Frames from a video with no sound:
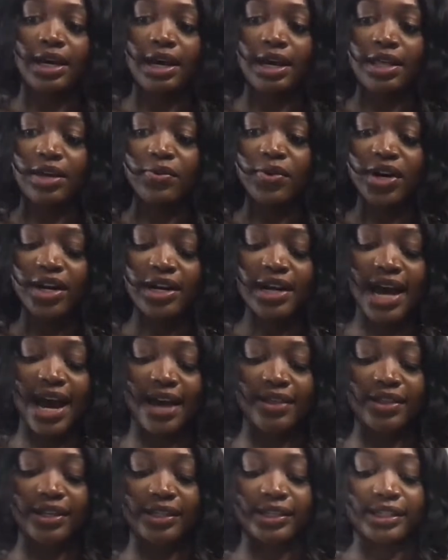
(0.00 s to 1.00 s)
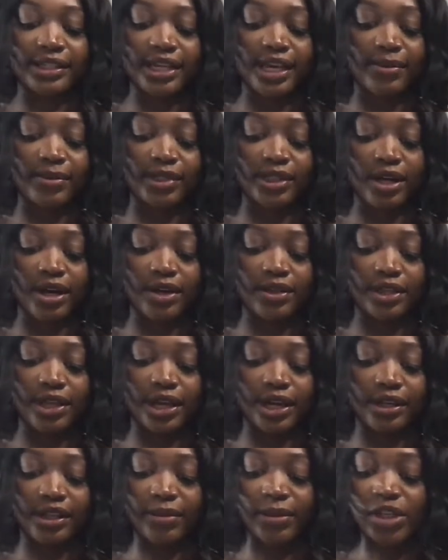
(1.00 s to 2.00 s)
And then we're going to add the stems on
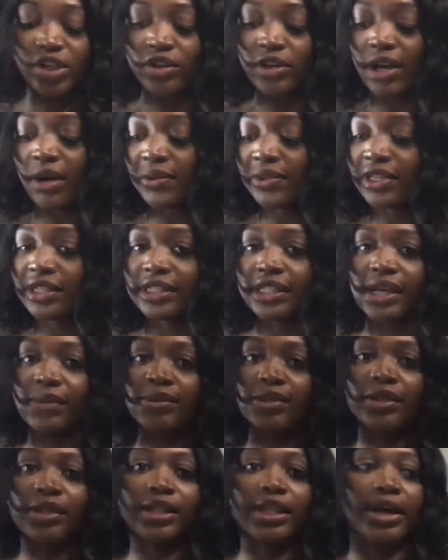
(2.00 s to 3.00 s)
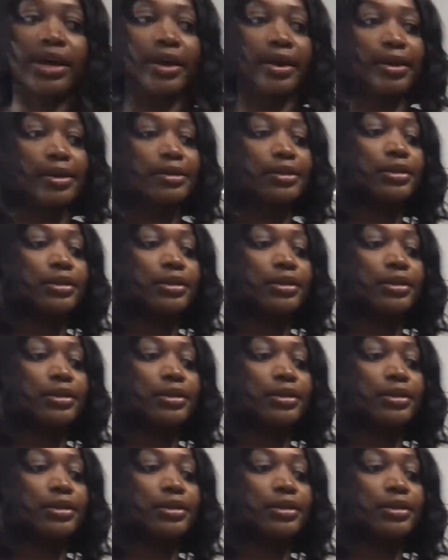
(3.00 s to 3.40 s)
there. Let me show y'all what the stems look like.